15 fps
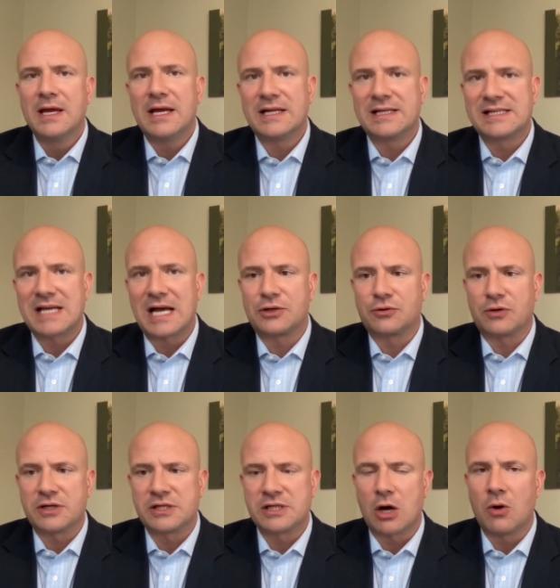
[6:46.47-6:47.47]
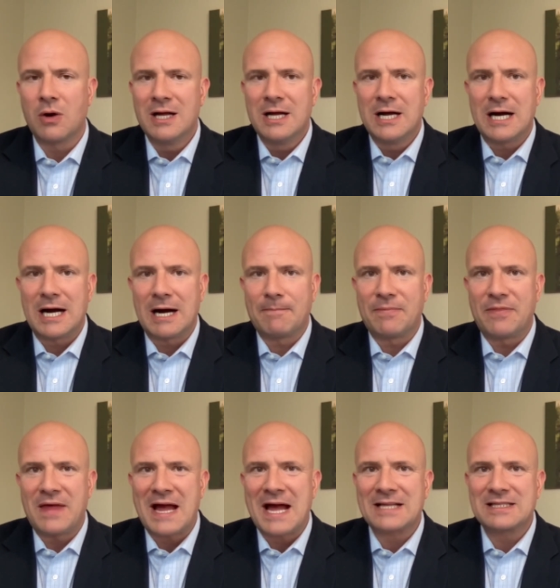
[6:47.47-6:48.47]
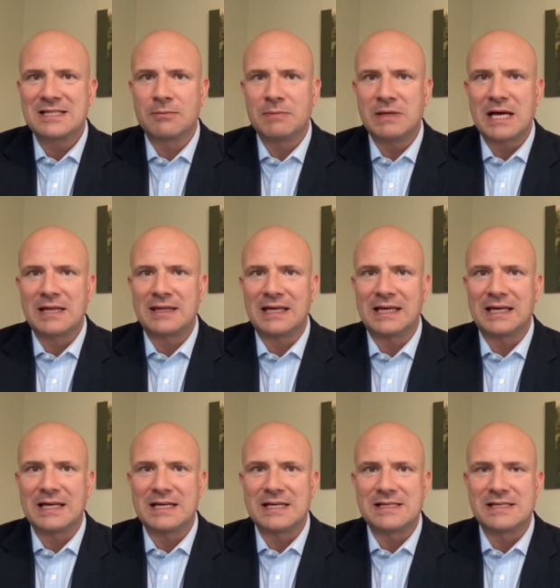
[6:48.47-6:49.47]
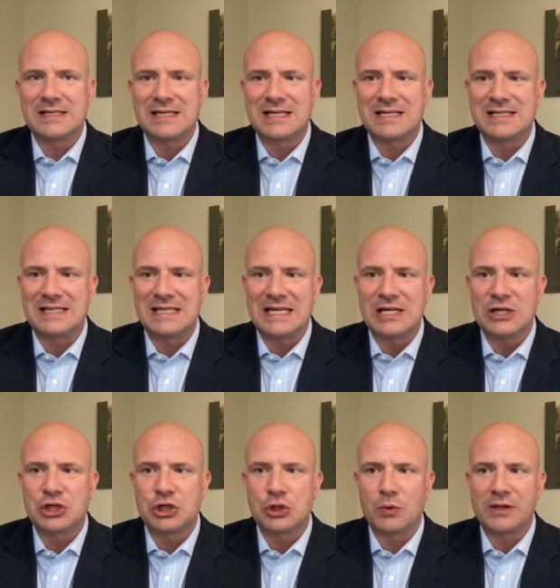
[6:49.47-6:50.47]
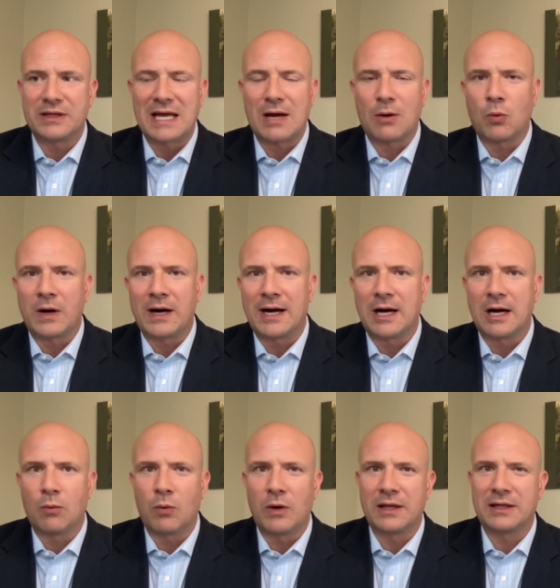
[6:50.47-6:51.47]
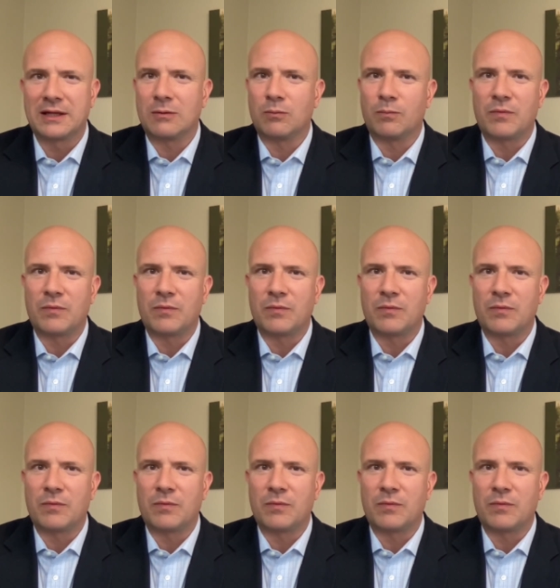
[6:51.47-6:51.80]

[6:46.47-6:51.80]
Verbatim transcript: etc. So uh, that to me, I think is is the issue with that, where with